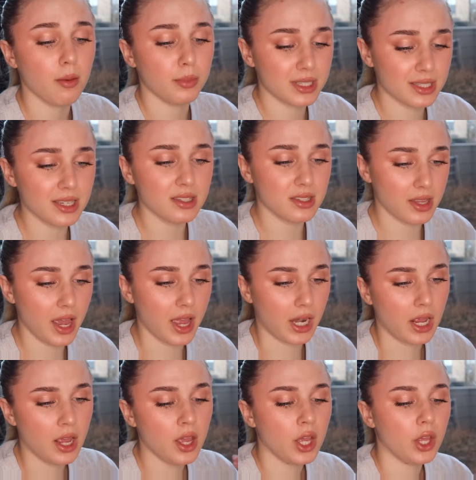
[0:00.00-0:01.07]
But since
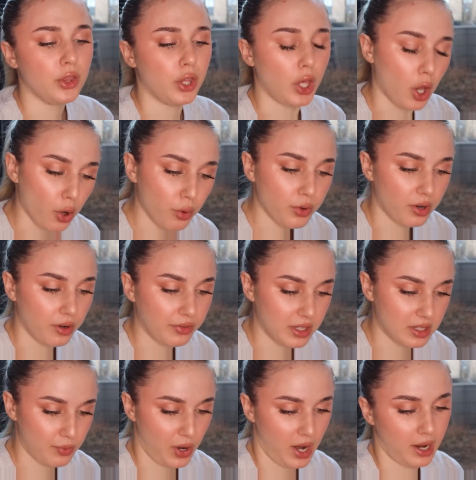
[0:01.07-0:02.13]
then, the owner of
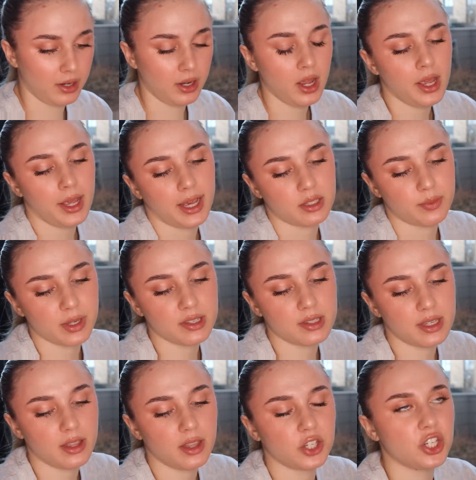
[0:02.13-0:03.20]
this brand has basically
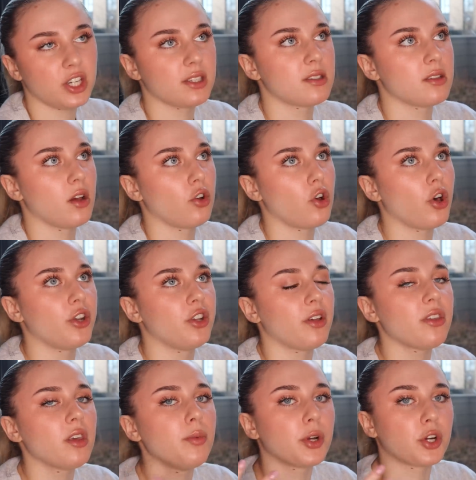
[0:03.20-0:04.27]
said that she has gotten
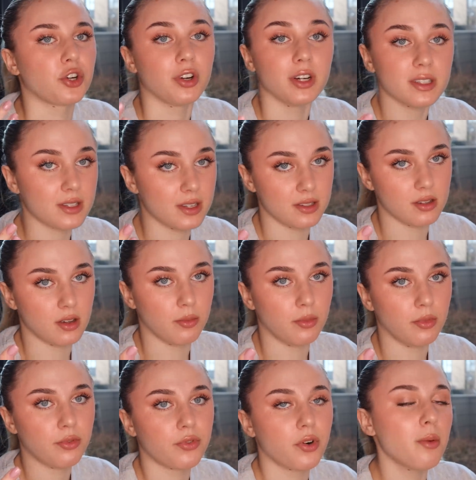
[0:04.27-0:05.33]
nothing but
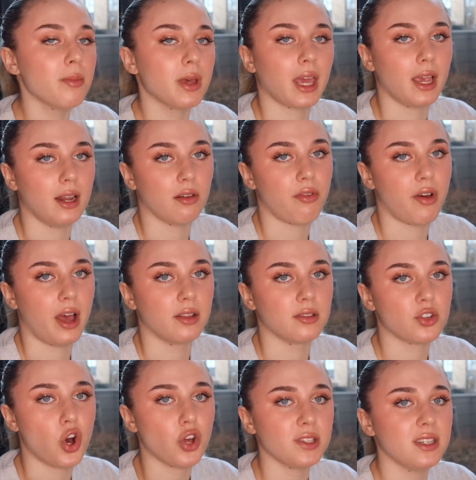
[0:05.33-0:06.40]
criticism from Mikayla
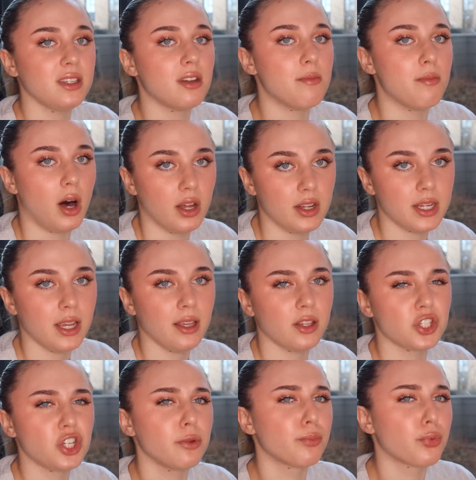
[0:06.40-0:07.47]
fans, constantly demanding
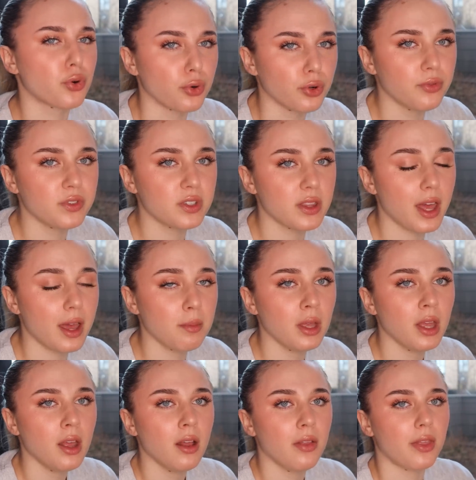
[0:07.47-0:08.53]
that she prove to them
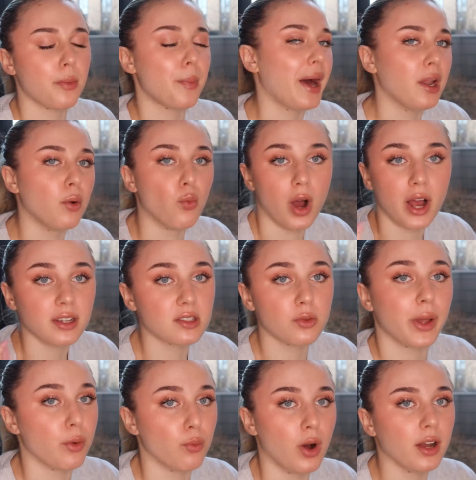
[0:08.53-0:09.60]
that the palette works the
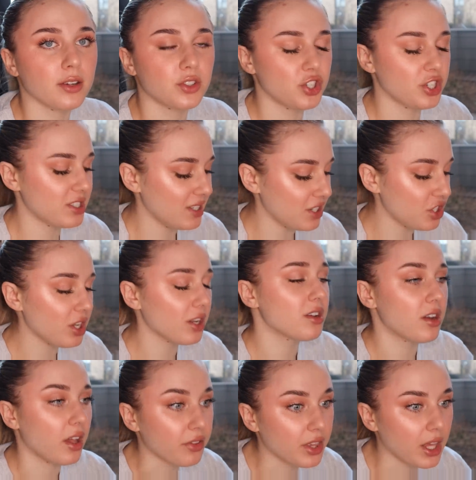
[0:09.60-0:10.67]
way it works. She has literally
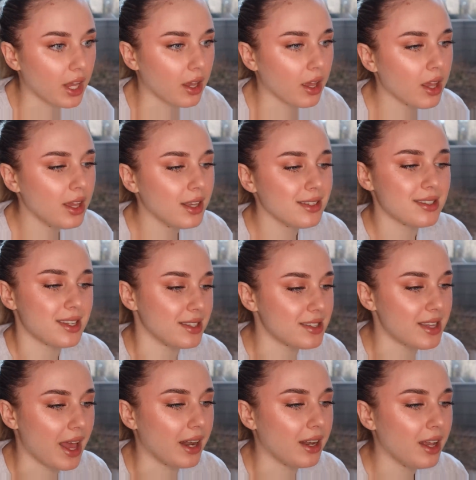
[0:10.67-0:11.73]
done nothing since
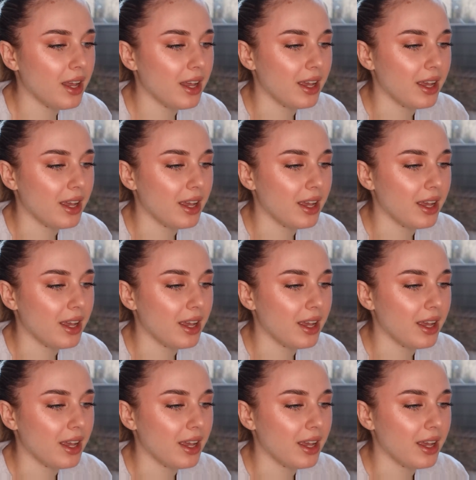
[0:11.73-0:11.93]
then,